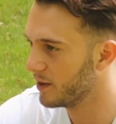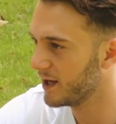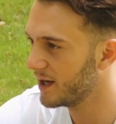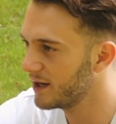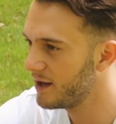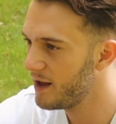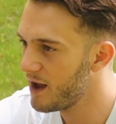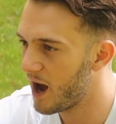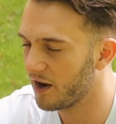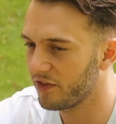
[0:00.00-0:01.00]
work. Yeah.
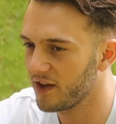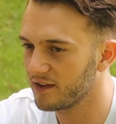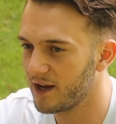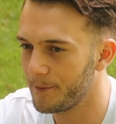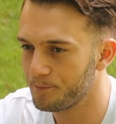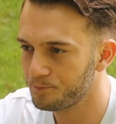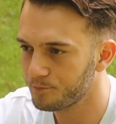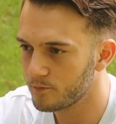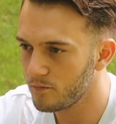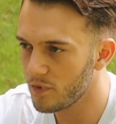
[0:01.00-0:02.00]
And I think that
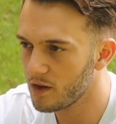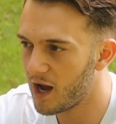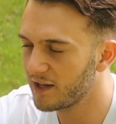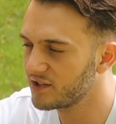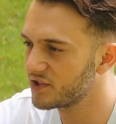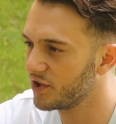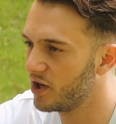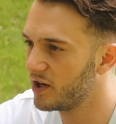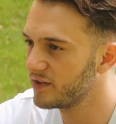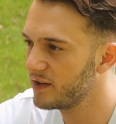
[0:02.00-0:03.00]
at the
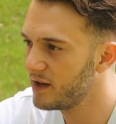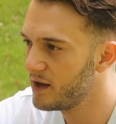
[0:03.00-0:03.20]
start,